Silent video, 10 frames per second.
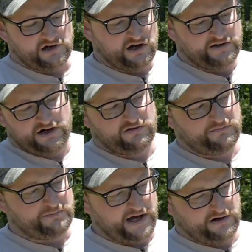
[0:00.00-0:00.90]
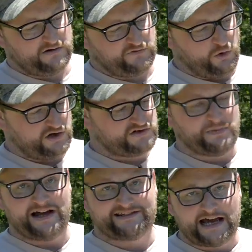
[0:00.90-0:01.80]
on there better, of course,
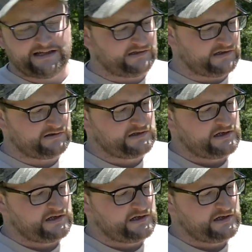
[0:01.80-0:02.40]
by tightening it.